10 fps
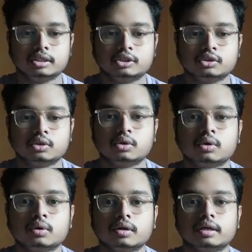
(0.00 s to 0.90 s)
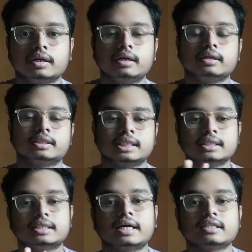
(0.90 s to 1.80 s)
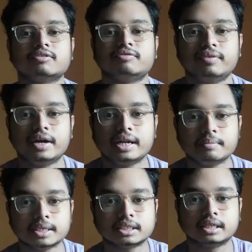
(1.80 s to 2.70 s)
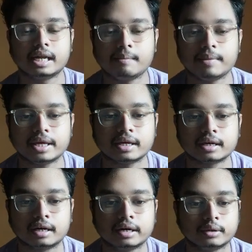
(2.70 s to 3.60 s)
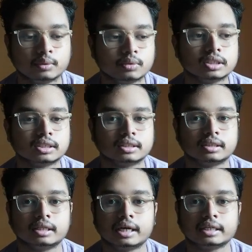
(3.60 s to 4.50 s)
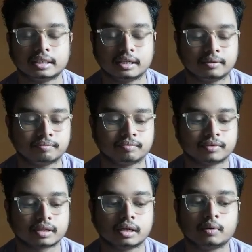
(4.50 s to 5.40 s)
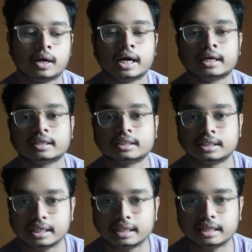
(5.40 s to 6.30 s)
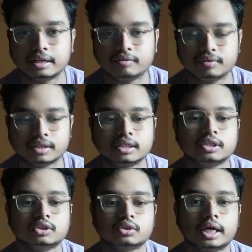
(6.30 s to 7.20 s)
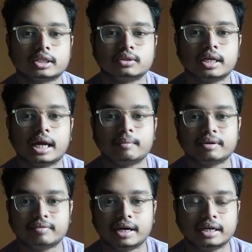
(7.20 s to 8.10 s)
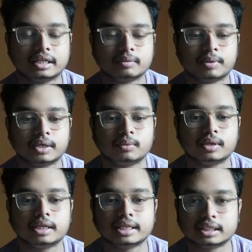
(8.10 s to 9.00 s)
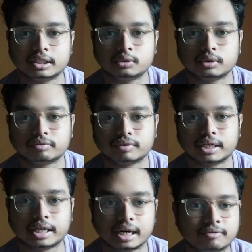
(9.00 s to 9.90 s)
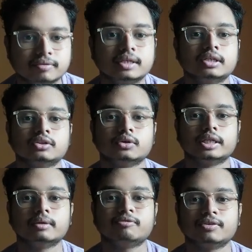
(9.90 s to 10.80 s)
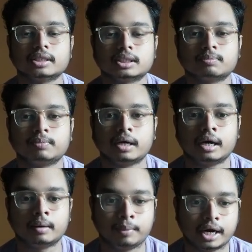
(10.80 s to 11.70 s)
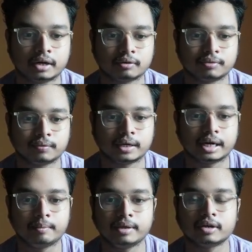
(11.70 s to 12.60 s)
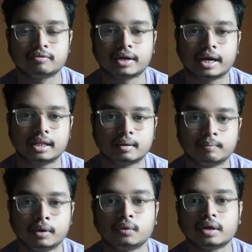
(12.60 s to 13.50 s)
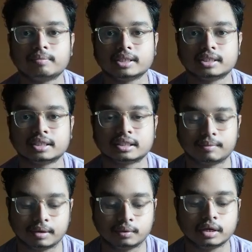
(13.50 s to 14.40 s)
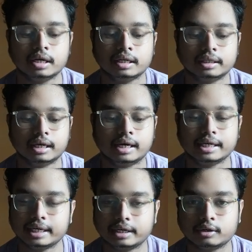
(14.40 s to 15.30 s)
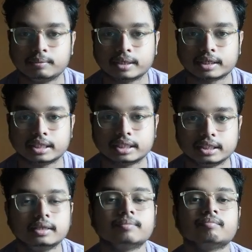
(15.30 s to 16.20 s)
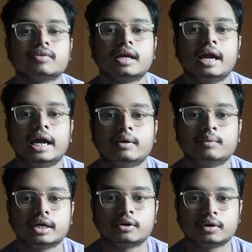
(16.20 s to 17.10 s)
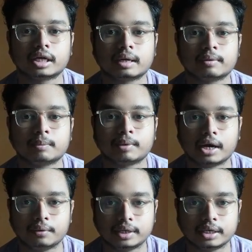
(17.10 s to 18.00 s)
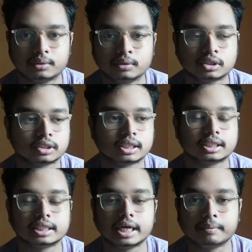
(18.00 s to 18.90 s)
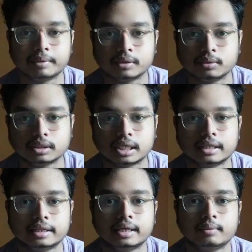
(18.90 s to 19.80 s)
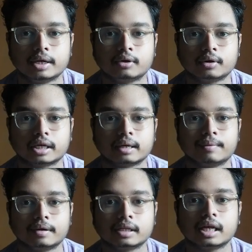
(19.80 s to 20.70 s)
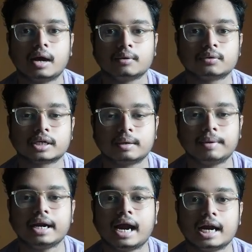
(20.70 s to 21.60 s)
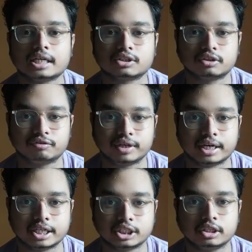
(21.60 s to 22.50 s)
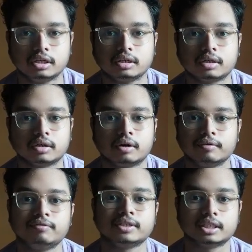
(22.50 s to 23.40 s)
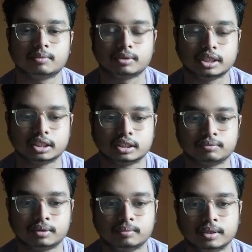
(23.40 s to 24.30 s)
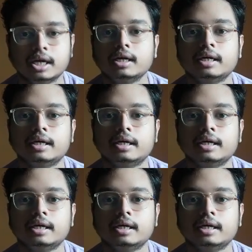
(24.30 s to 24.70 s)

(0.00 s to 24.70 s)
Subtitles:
So since there is a very much naming rules, there is a are still left. So actually I have divided the particular lecture to different half. So in the first part of our naming of chiral compound, we have discussed about the DL nomenclature, and we are talking about the priority rules or the CIP rules, and then we are talking about the how to determine RS configuration of a Fischer projection formula.